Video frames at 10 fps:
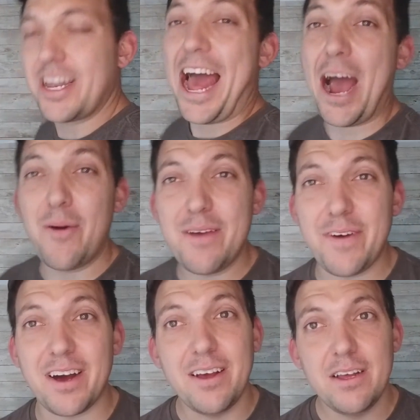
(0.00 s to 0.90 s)

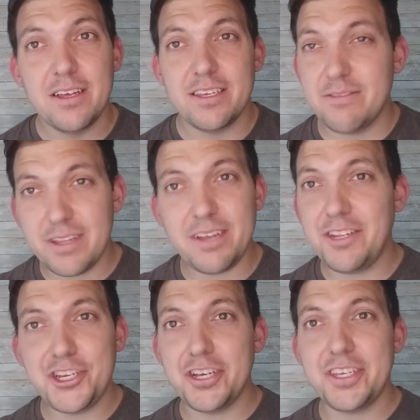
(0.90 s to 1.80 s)
However, it's not the only
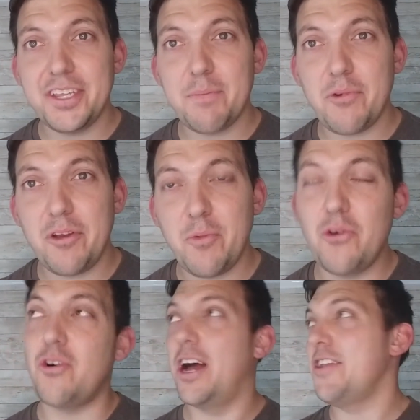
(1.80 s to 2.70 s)
jersey number he
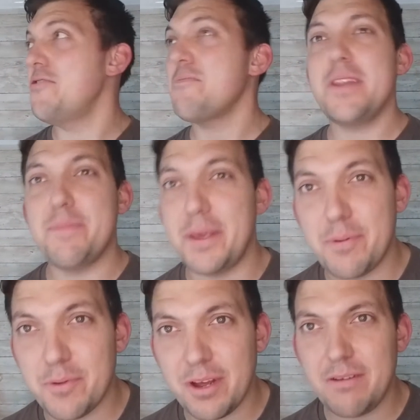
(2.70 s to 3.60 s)
wore, and not many
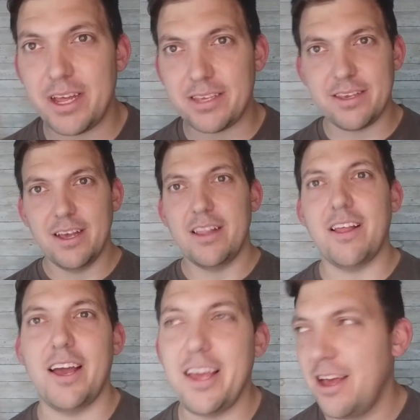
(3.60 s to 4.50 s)
people know this.
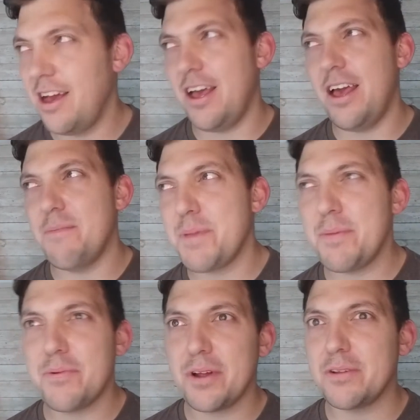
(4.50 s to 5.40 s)

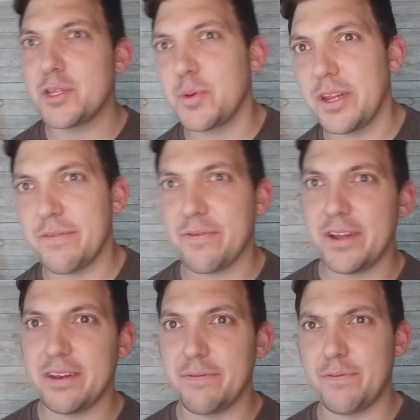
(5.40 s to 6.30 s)
People know the
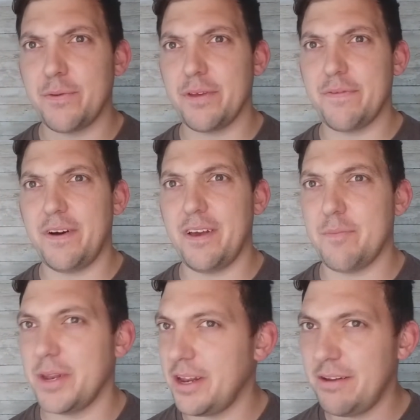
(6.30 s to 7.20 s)
23 and the 45,
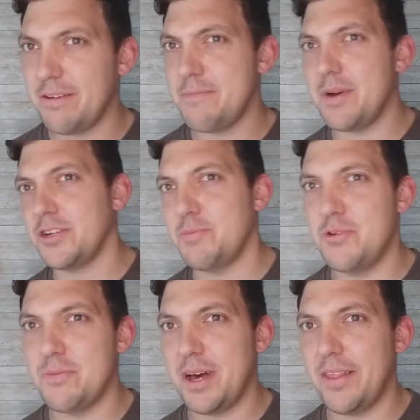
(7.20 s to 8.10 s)
but they don't know much
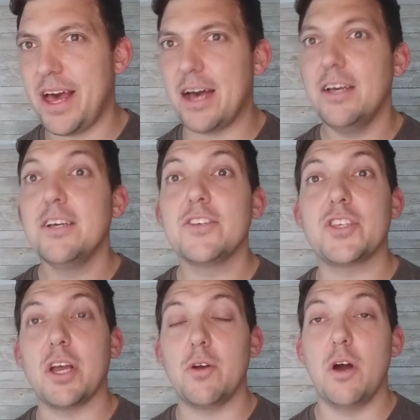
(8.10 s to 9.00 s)
more about that.
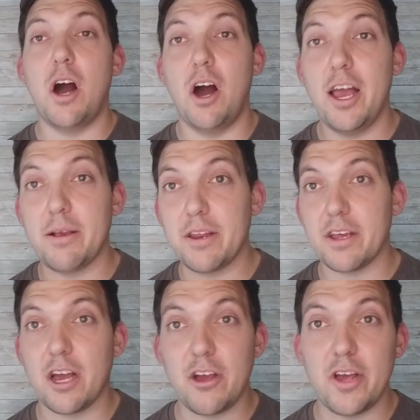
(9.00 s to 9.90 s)
So I am going to
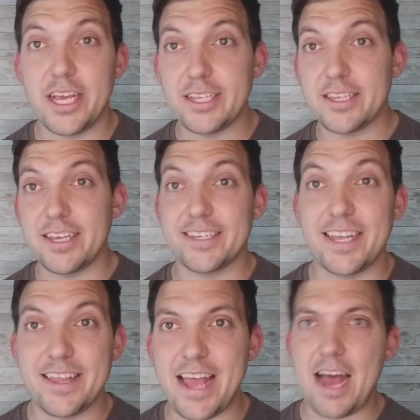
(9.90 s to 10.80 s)
go into
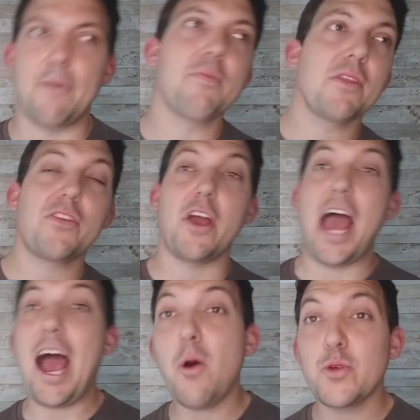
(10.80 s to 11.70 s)
this now. So
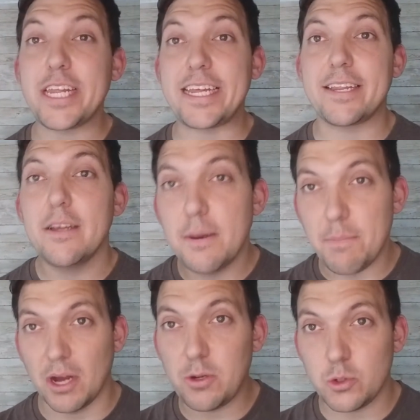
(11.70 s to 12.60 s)
how did
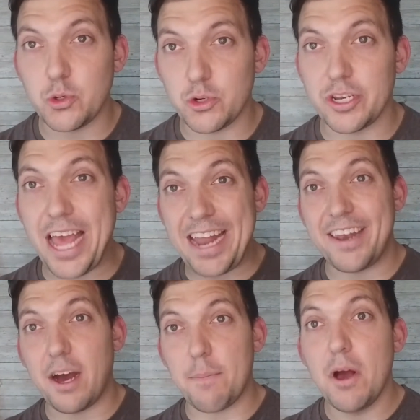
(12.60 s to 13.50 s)
Michael Jordan
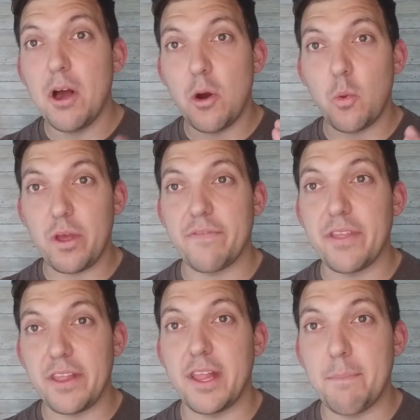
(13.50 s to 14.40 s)
end up with
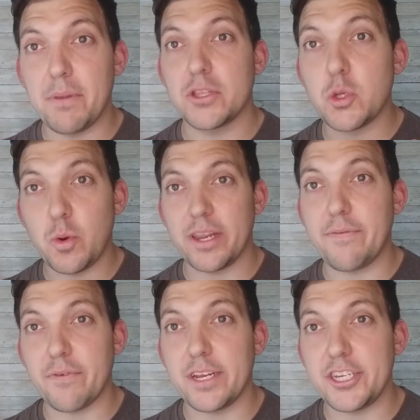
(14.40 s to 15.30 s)
the number
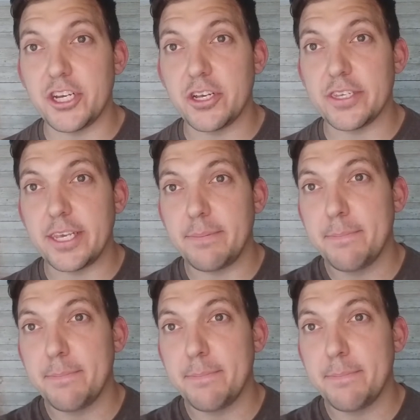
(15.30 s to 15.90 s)
23 jersey?